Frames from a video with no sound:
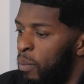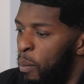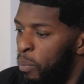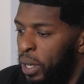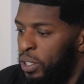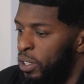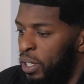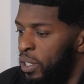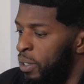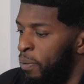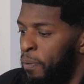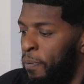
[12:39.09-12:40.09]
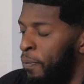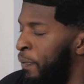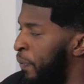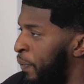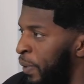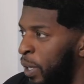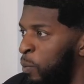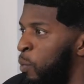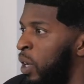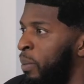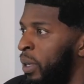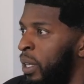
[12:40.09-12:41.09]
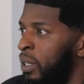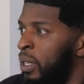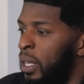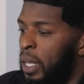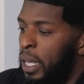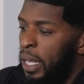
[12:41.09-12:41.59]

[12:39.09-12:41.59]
But she's a fit woman.